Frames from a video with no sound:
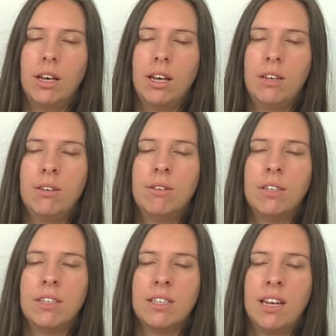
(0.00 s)
And
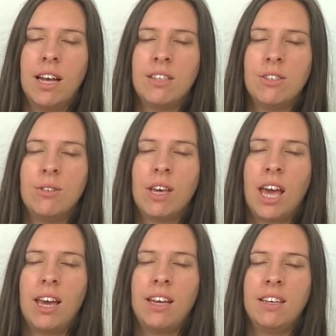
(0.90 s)
notice that as you
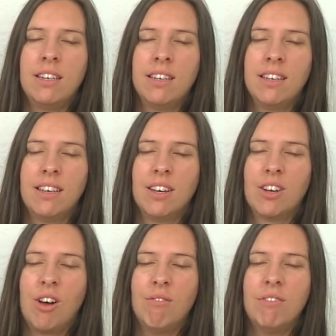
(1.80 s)
gain
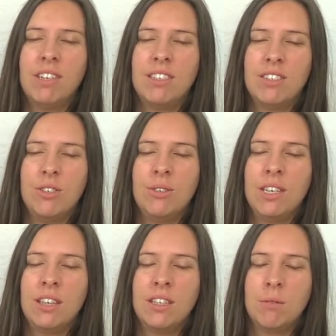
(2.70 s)
confidence
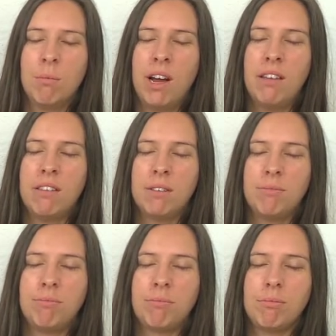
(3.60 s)
using this breath,
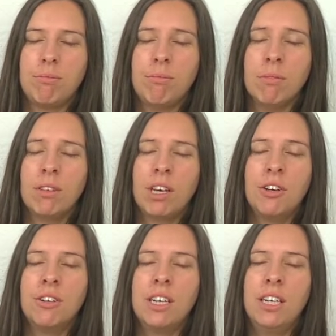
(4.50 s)
that
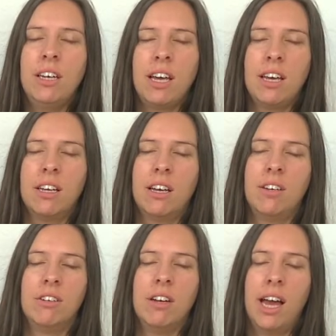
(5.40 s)
your inhale
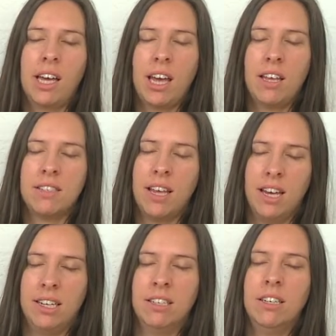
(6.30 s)
and your
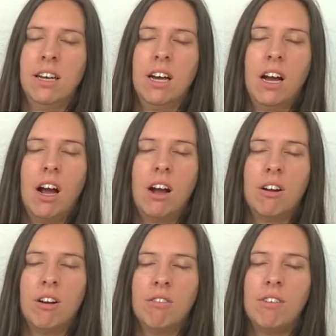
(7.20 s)
exhale are
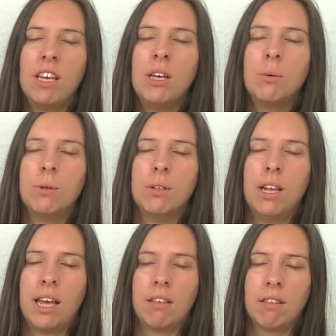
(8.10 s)
of equal
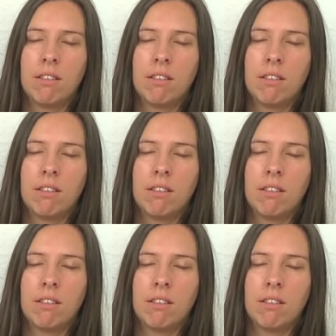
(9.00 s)
length.